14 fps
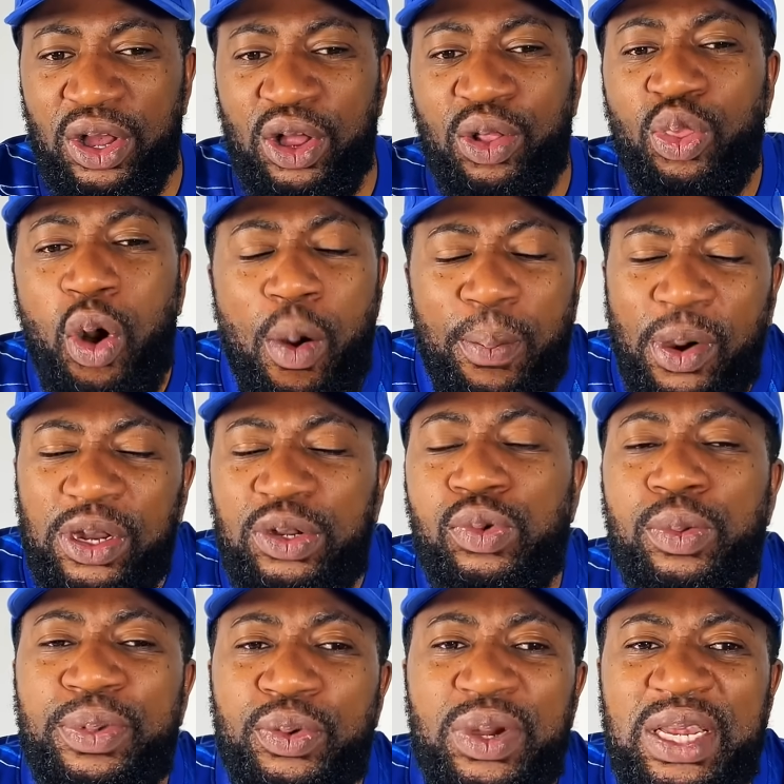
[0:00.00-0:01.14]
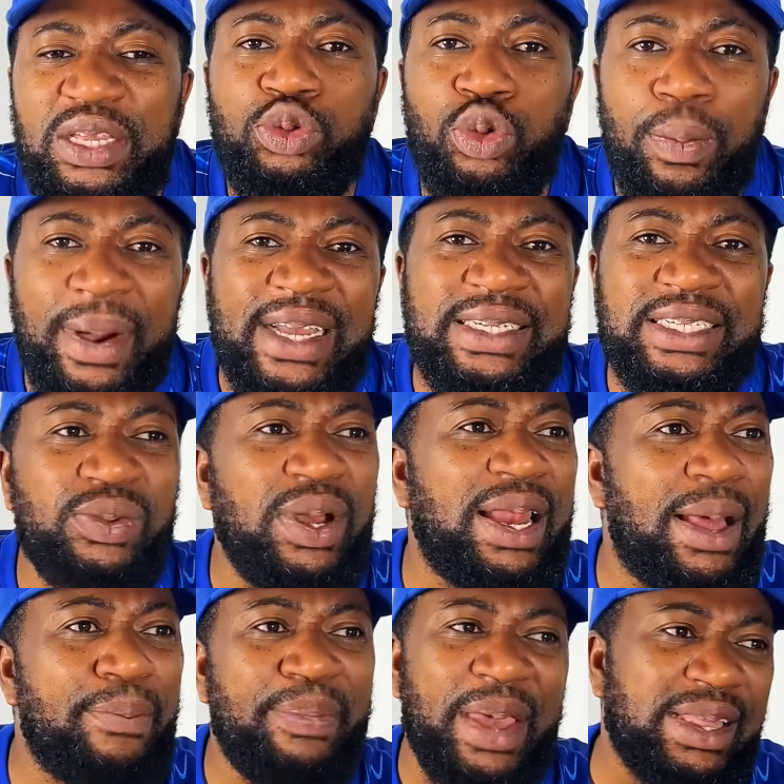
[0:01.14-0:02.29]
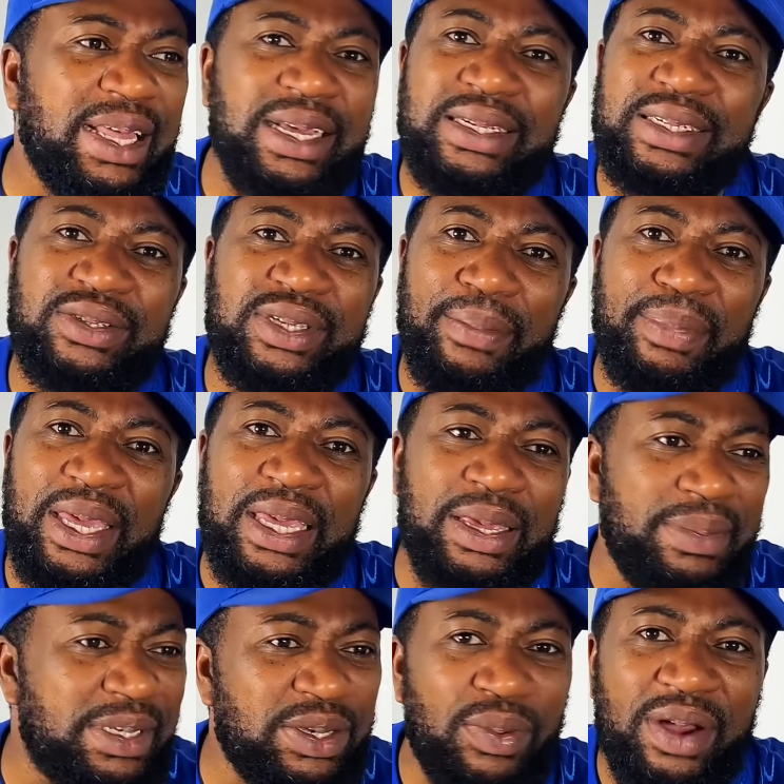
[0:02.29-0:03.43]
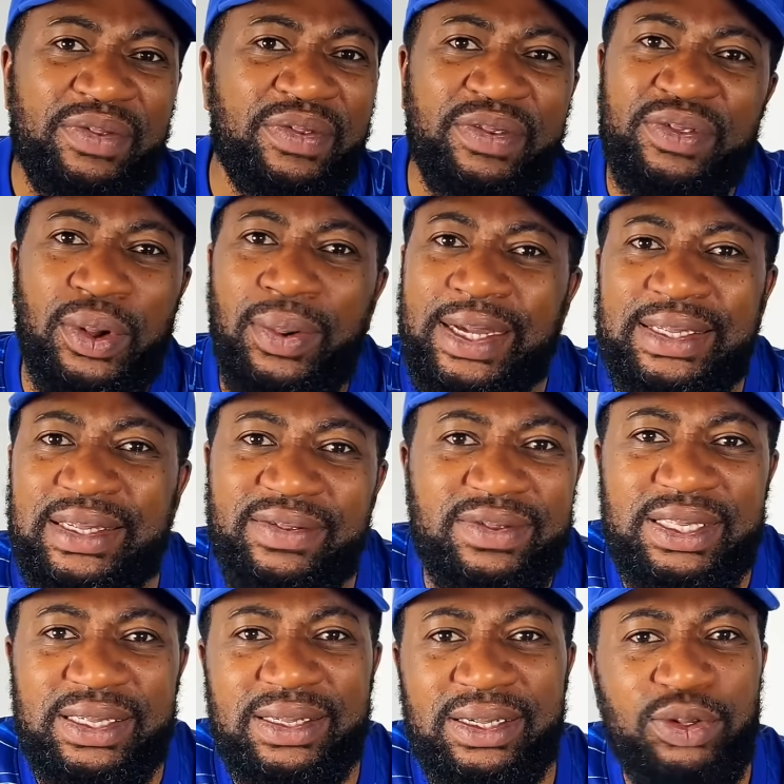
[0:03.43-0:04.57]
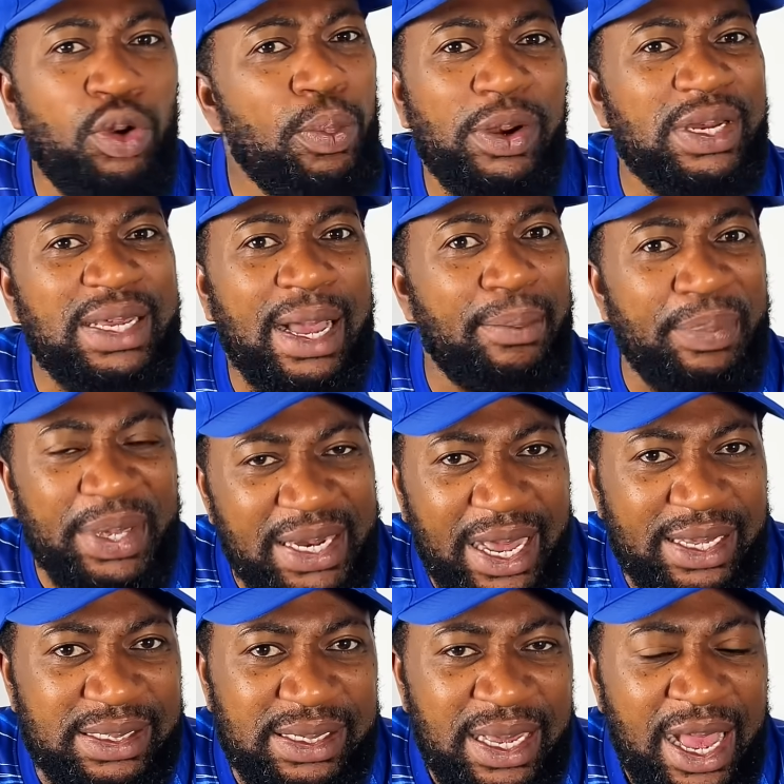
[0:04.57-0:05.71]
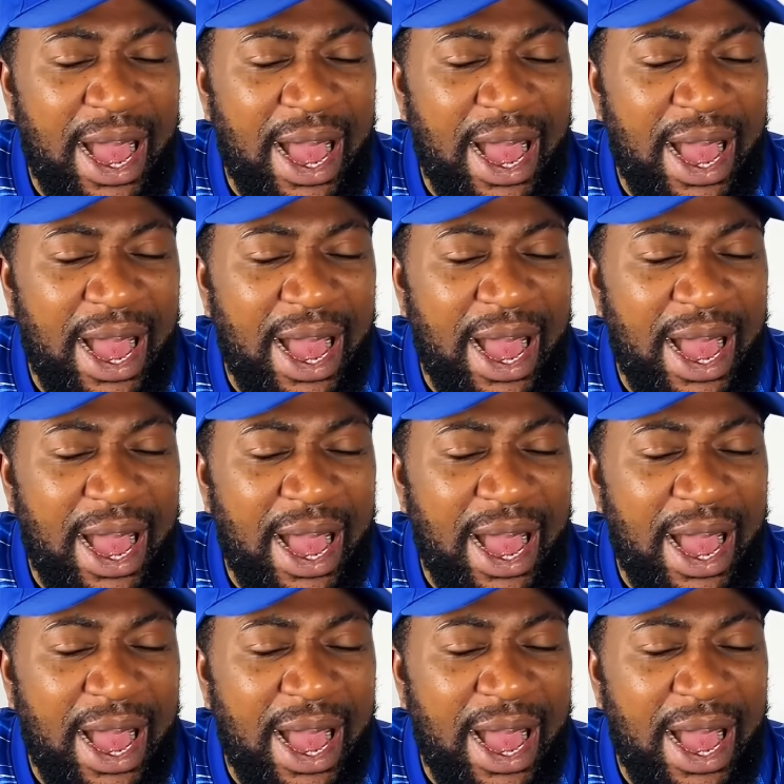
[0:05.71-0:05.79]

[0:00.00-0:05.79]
Nobody will be willing to buy Chilwell and pay. I think Chelsea are paying him, is it 150 or 170? Nobody can pay that.